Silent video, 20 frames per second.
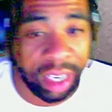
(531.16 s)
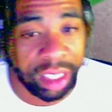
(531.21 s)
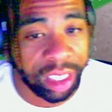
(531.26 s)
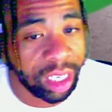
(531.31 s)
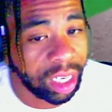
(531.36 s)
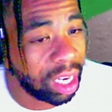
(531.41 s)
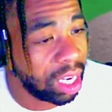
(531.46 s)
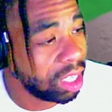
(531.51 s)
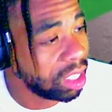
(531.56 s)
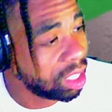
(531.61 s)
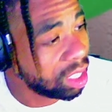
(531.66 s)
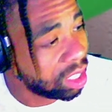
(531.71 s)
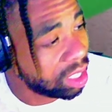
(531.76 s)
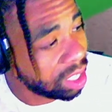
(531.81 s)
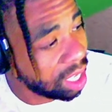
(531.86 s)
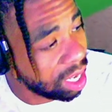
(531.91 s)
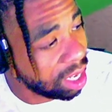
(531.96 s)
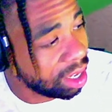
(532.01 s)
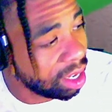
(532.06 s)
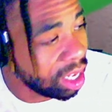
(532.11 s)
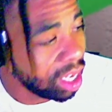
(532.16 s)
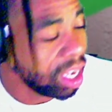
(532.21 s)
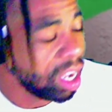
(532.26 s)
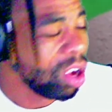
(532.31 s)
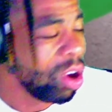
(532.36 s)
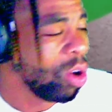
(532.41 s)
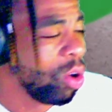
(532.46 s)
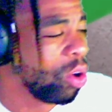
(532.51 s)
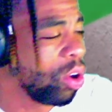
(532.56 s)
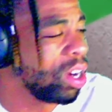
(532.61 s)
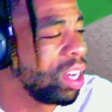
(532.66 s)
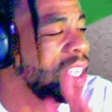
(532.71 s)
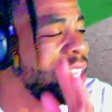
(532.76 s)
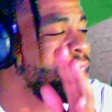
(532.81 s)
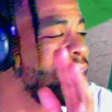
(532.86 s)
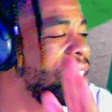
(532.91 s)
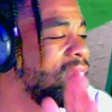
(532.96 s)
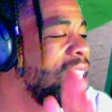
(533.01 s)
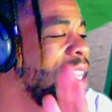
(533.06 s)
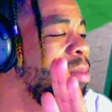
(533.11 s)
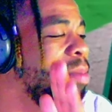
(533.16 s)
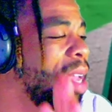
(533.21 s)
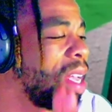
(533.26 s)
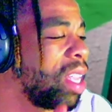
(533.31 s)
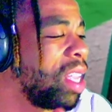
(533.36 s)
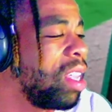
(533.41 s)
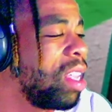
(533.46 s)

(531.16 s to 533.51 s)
I was saying, or he seemed like he